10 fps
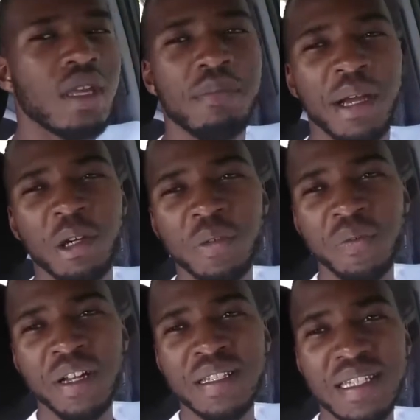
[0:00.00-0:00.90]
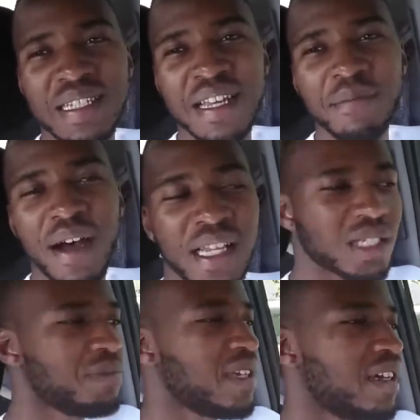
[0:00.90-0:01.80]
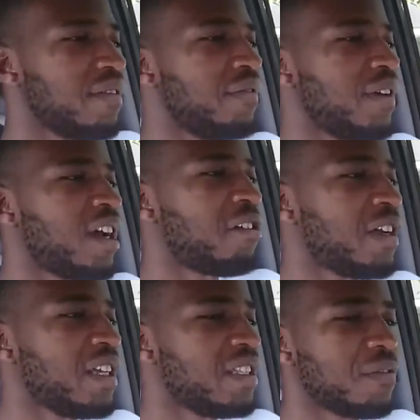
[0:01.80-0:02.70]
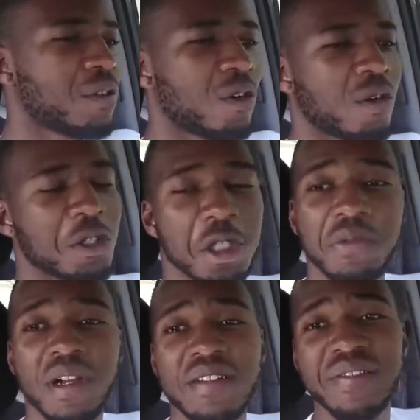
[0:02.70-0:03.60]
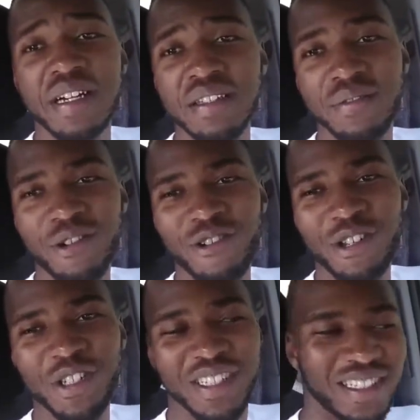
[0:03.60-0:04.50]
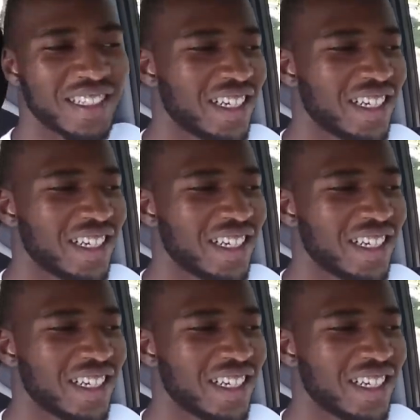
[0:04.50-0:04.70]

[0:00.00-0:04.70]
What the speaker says: my good friend Sim asked me a very difficult question. A very fucking difficult question.